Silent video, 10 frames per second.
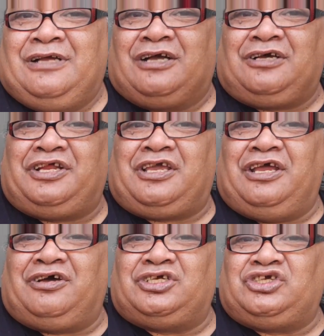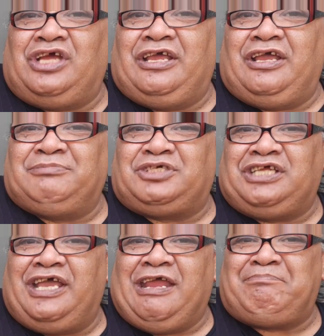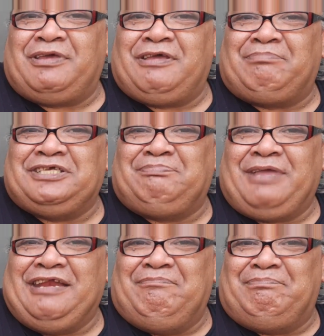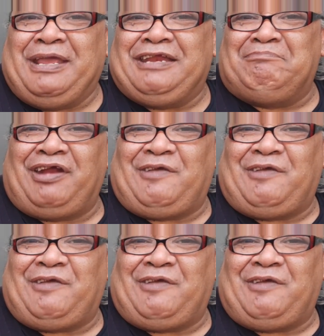I've got to go to Australia. I'm staying at Big B's bed and